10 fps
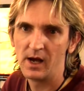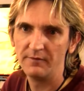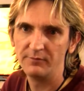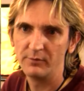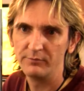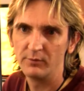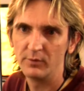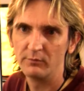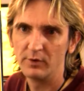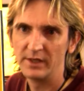iPhone
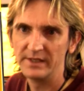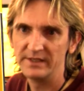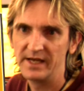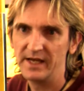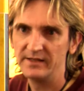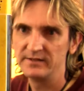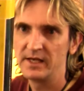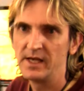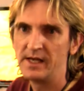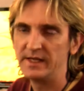4 rugged case.
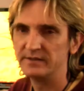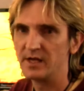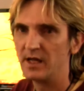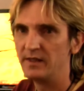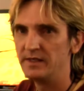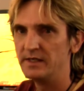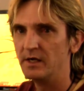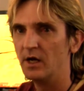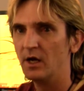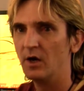It's not
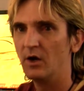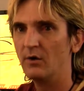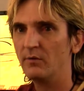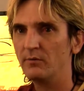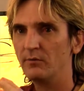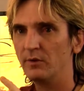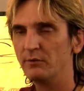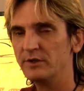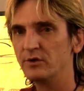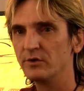the
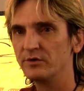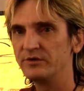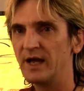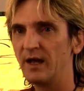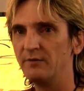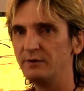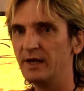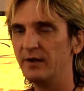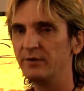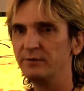original style. If you
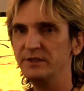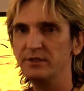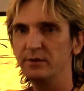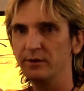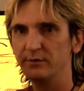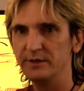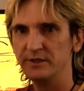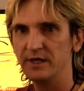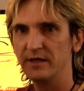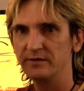had a 3G or a
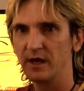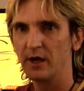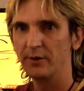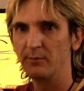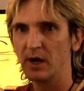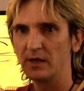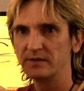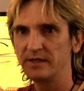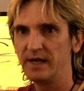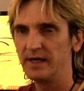3GS
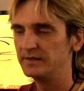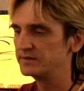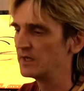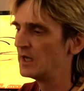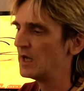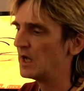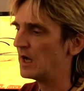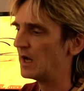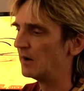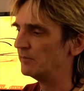OtterBox case,
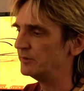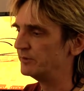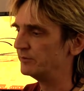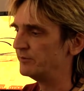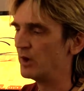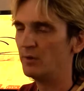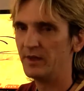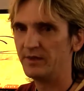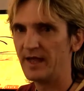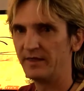you know
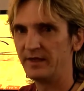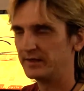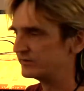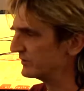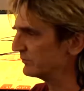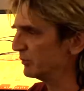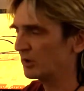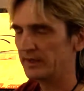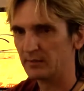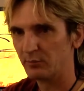that thing is just
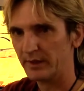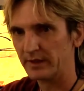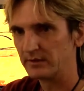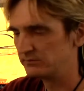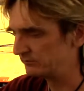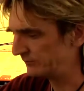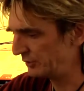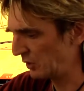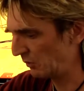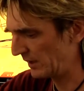built like a brick,
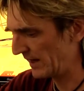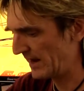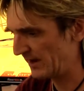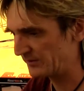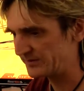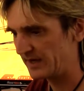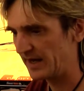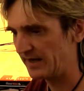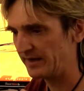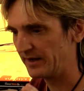you know what, house,
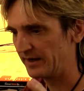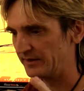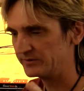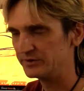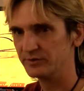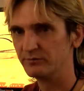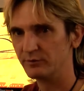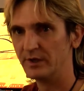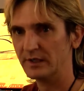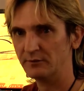and is just
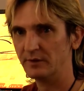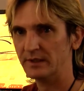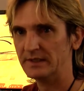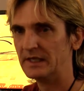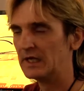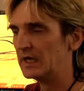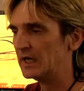really, really